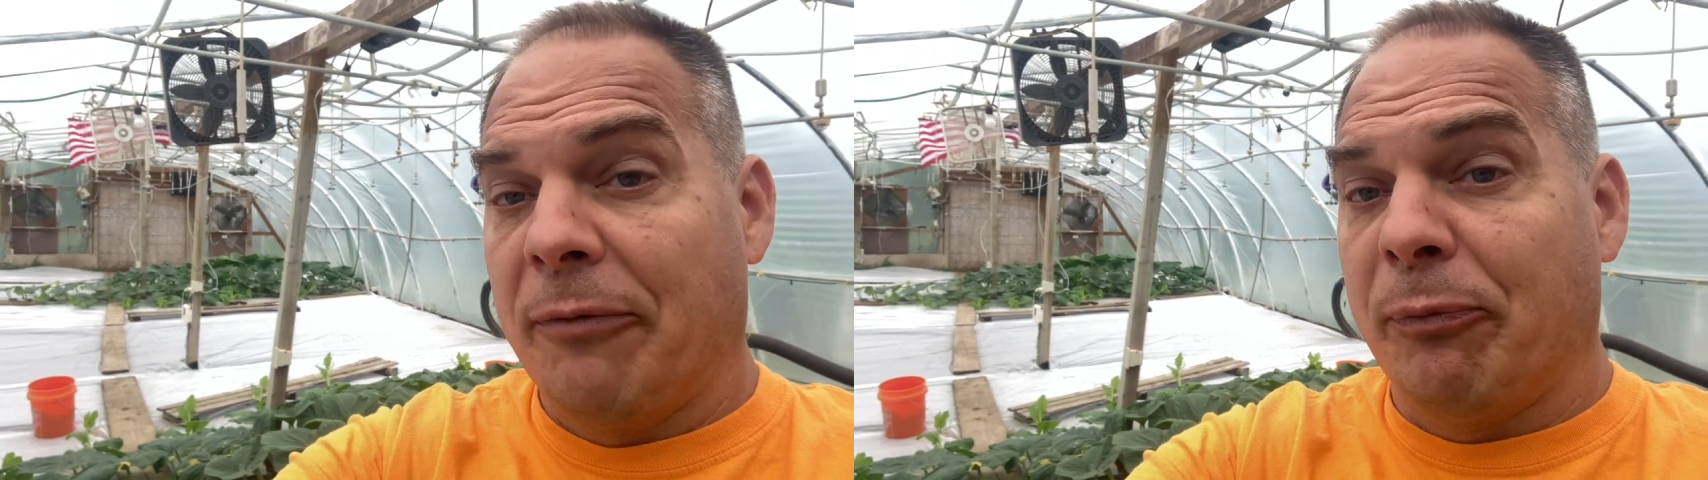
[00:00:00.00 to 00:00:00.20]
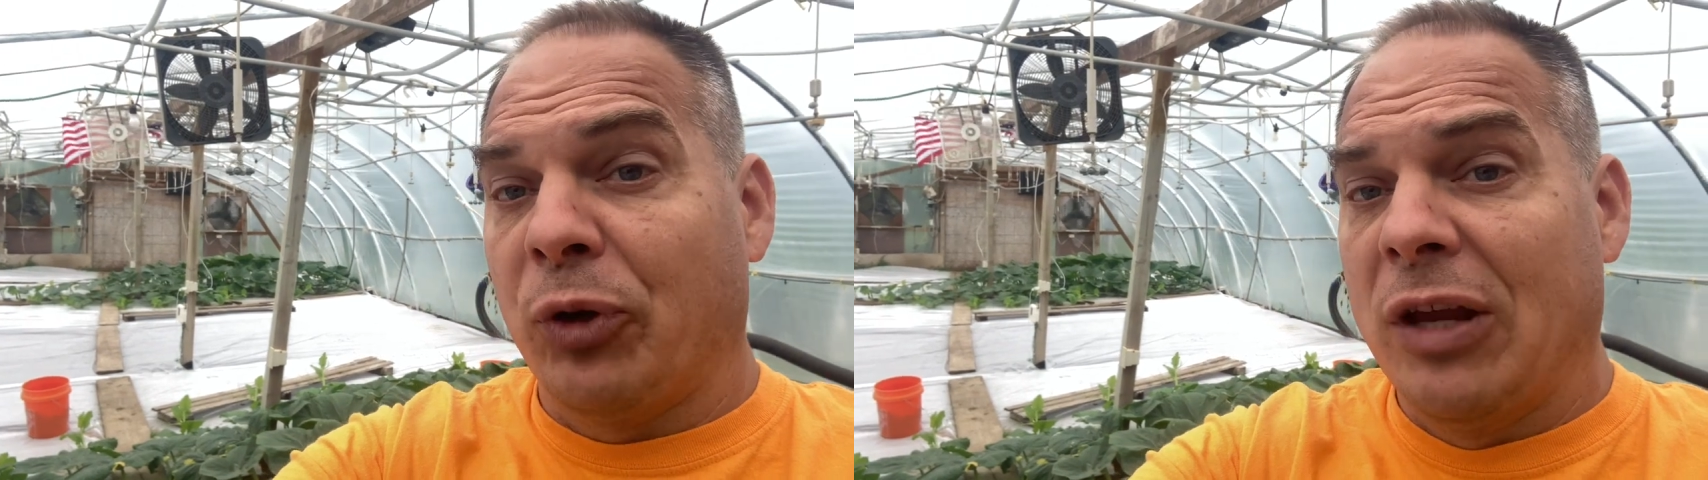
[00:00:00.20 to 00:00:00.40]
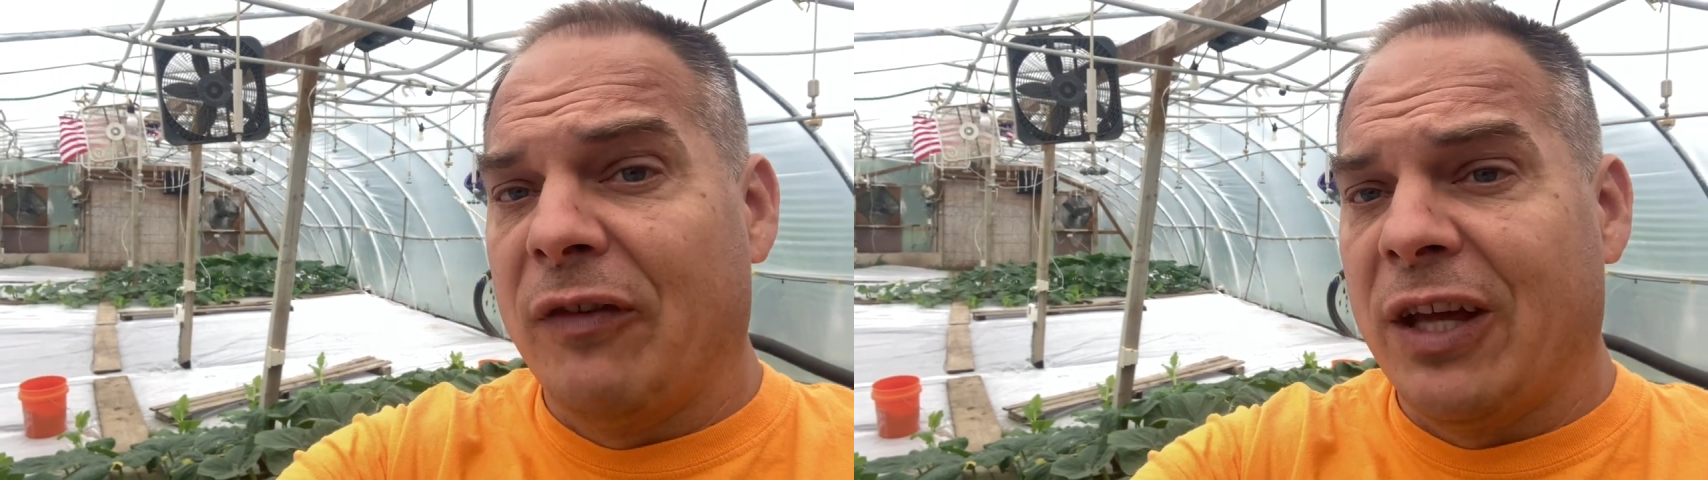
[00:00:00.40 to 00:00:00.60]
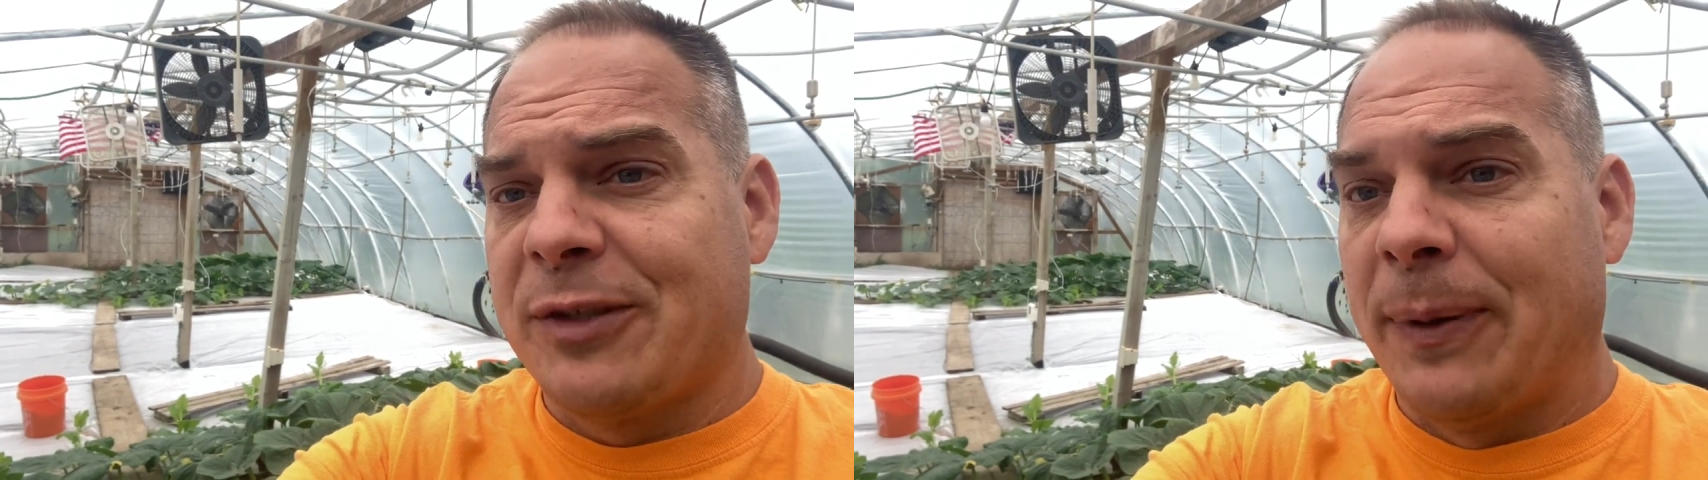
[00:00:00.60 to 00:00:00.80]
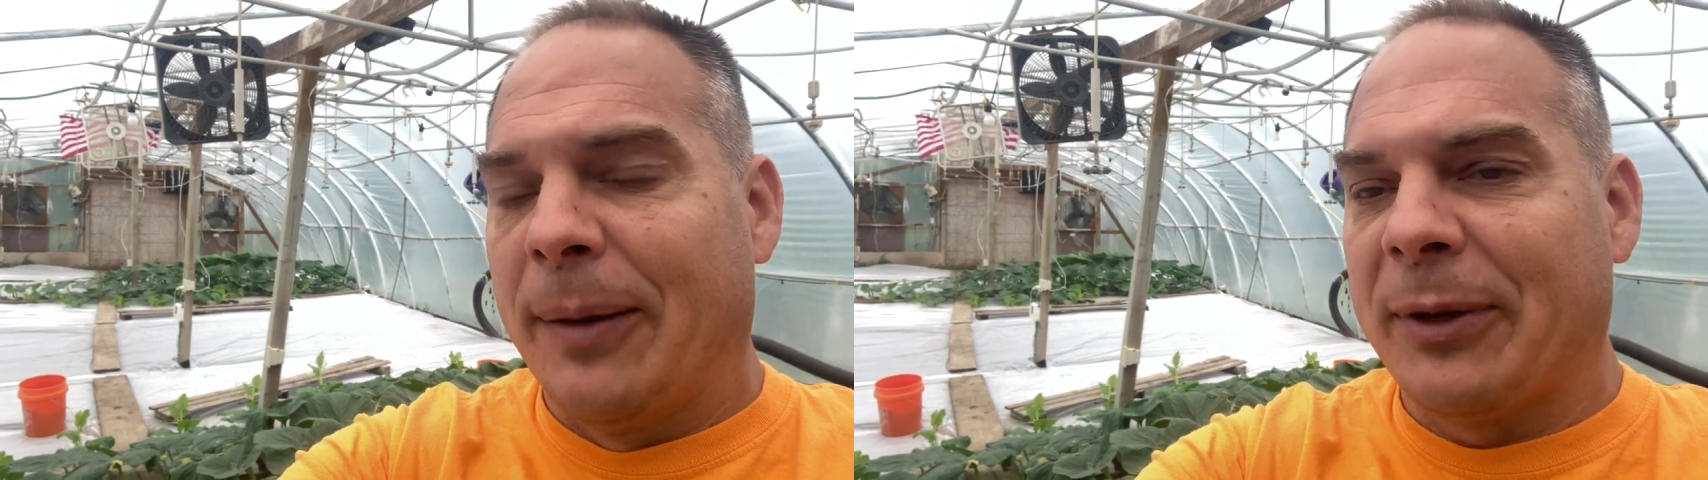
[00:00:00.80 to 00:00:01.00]
previous
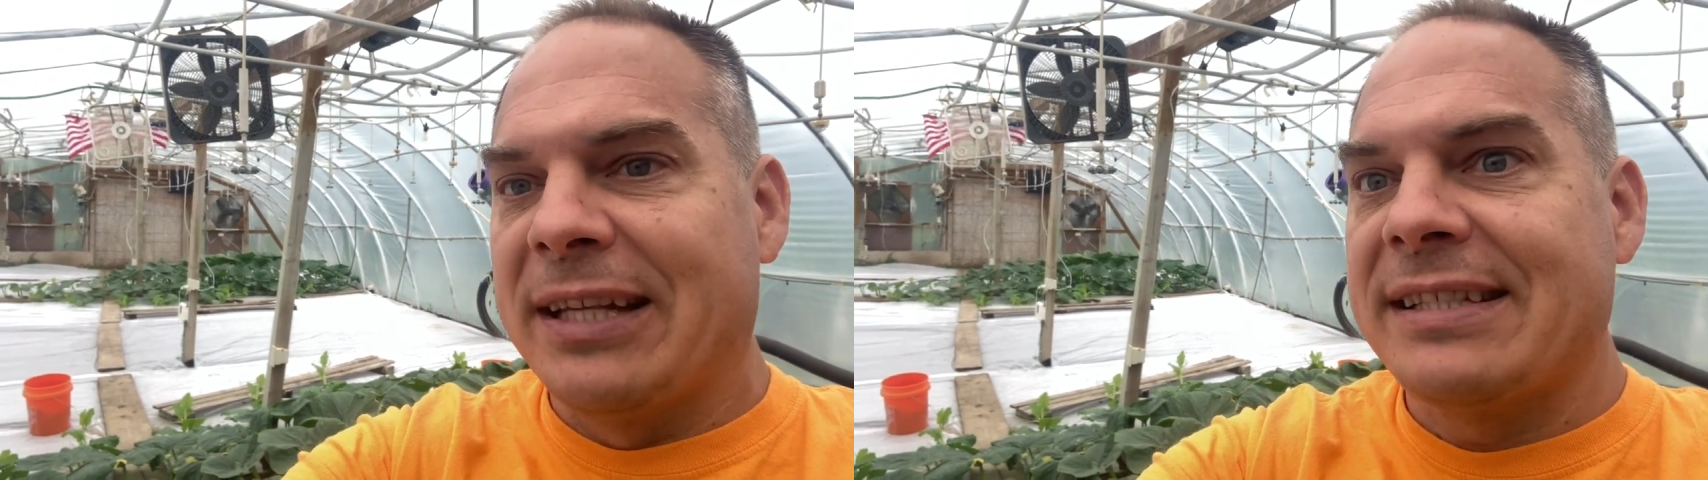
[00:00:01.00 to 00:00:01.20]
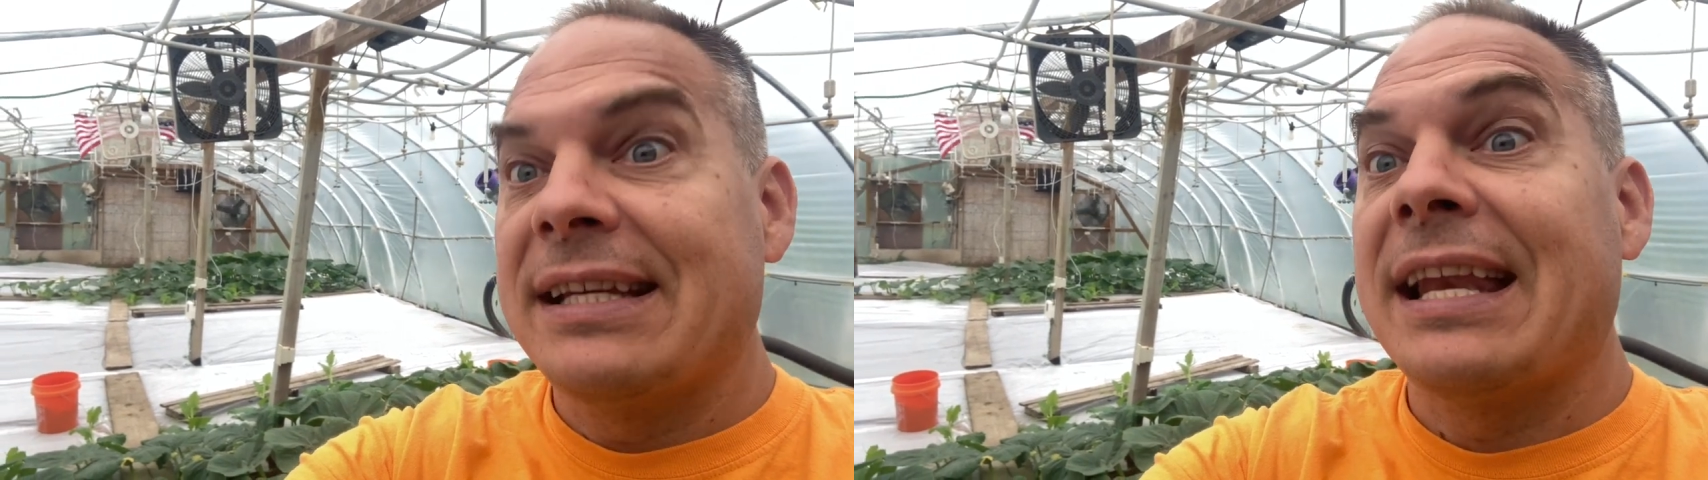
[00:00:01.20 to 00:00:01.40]
pumpkins,